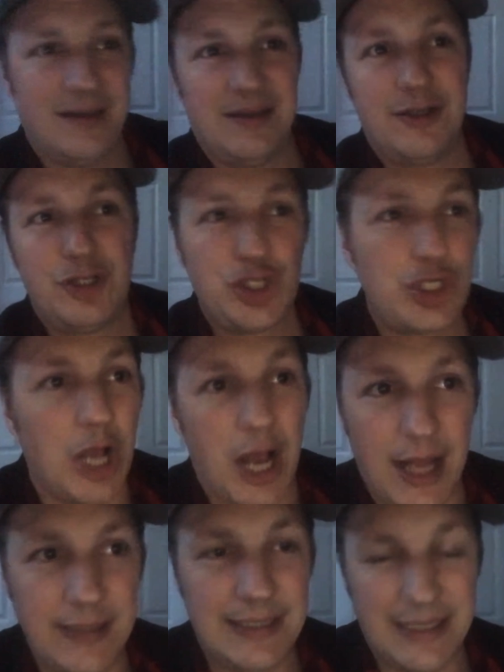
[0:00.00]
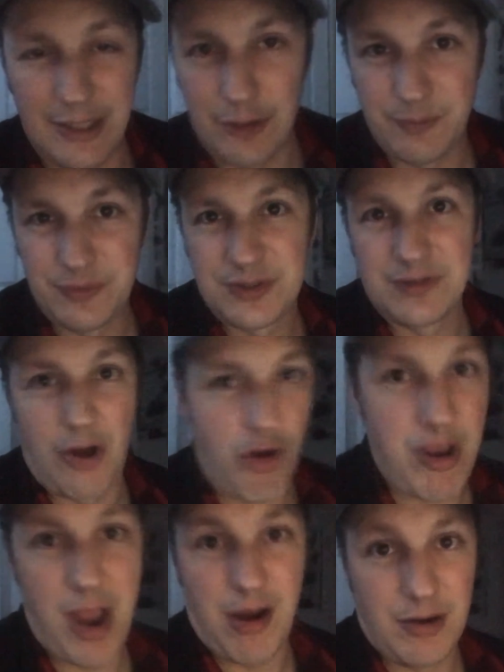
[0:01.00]
shot that helps our
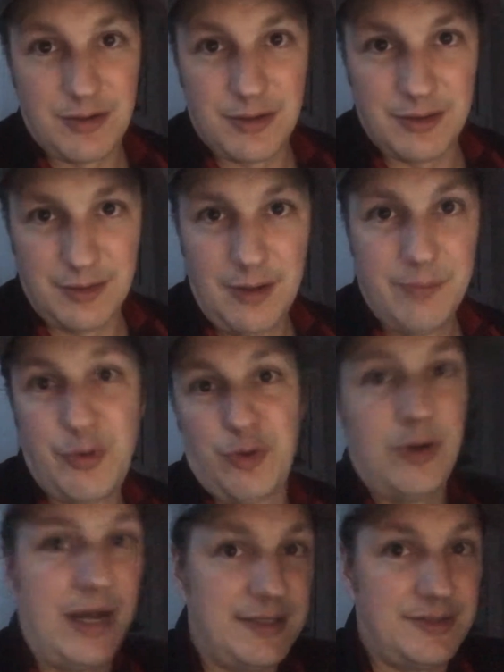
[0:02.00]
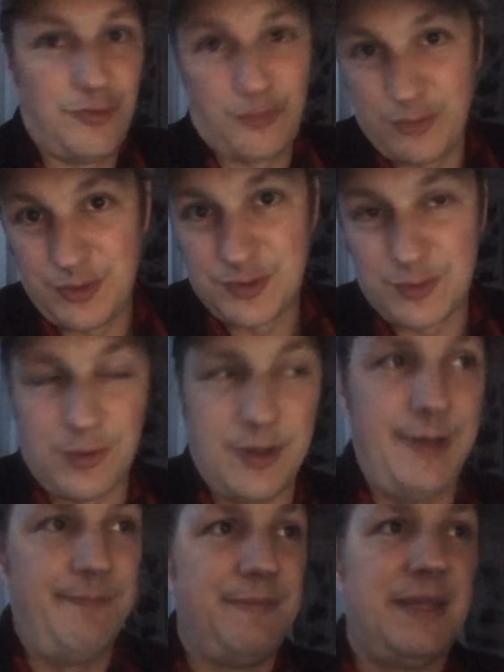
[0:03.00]
character progress through the
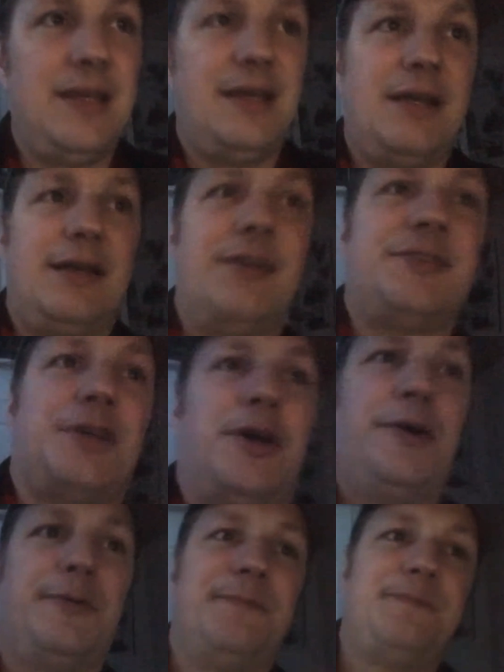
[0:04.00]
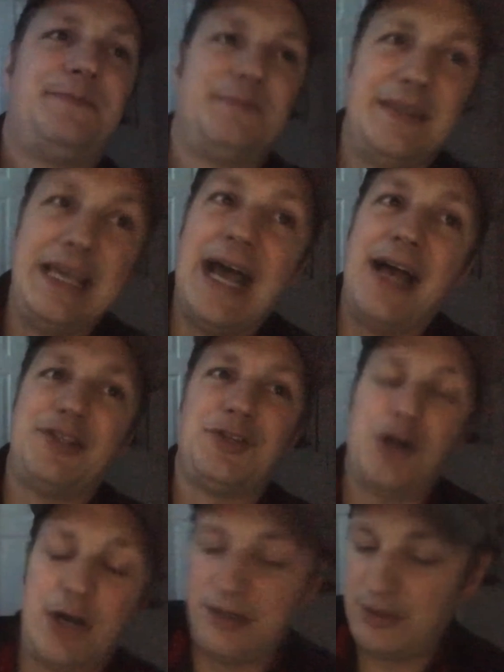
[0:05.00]
story. So yeah, it's
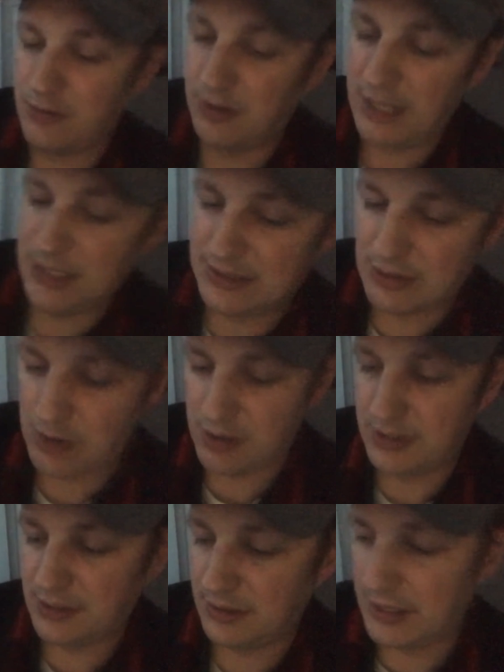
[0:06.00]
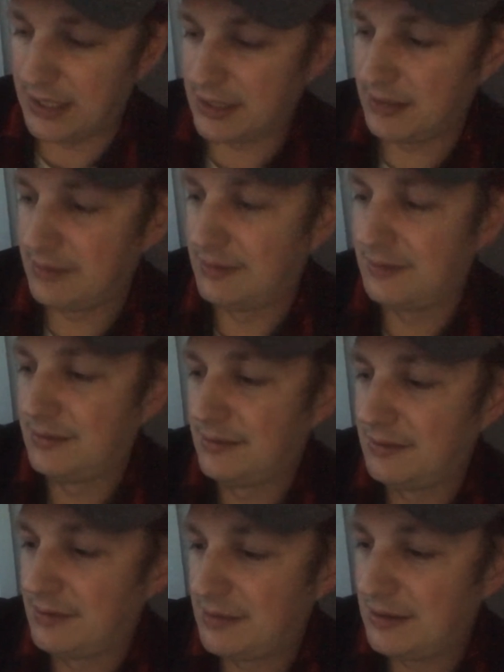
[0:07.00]
hard. It's hard to like,
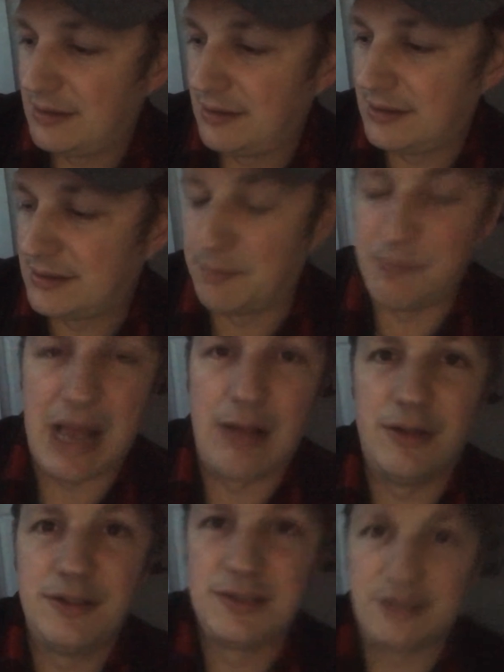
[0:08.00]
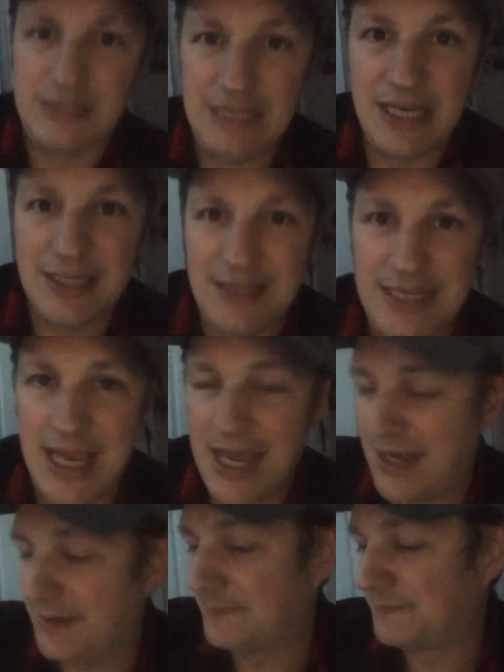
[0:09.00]
it's a balance, a yin and the
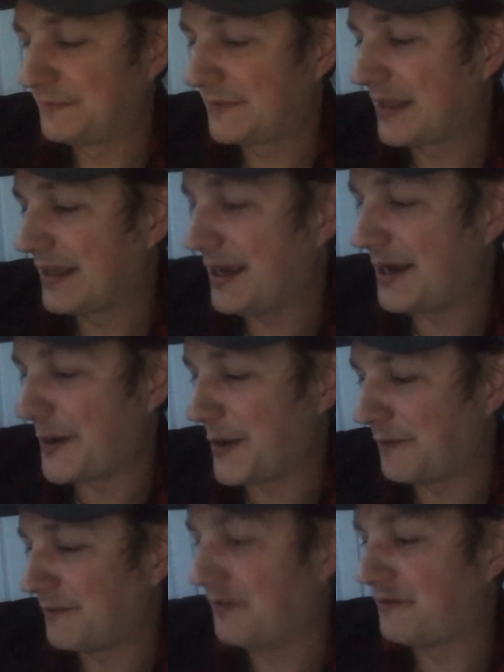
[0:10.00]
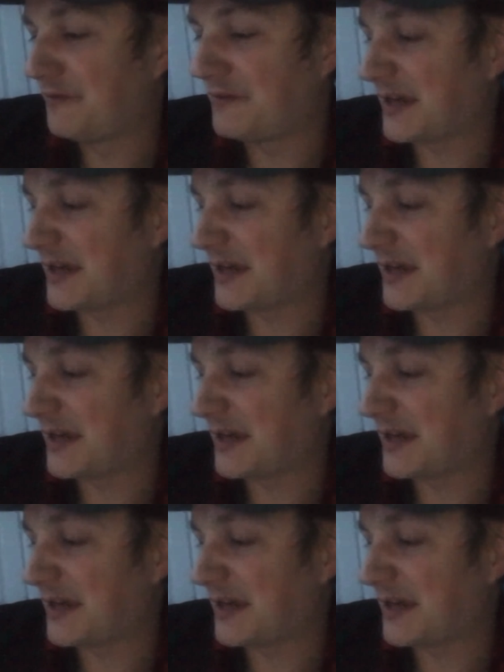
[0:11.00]
yang, of